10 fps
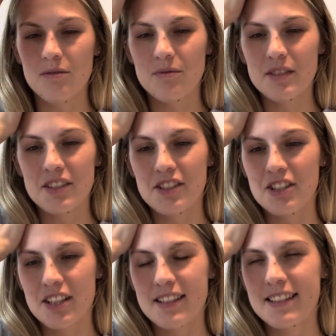was
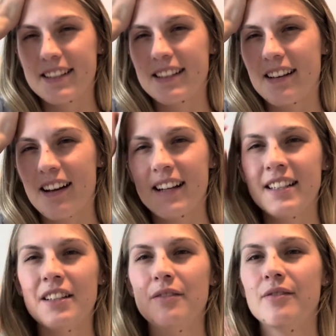just kind
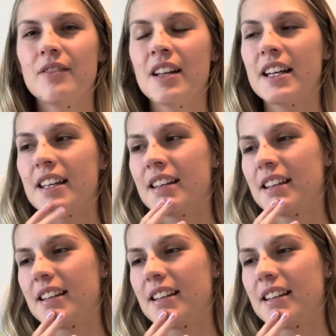of like